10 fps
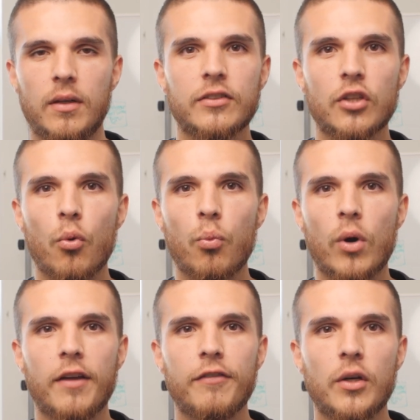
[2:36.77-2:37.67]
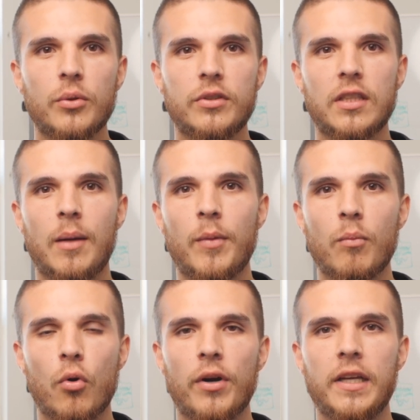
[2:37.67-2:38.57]
So one of those summer
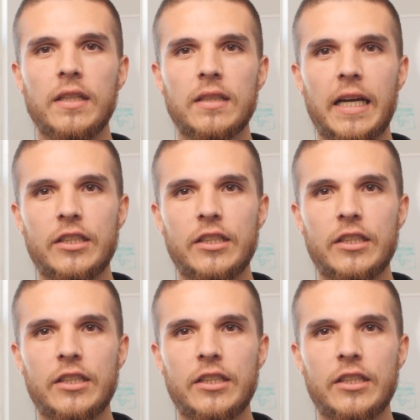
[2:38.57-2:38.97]
mornings, I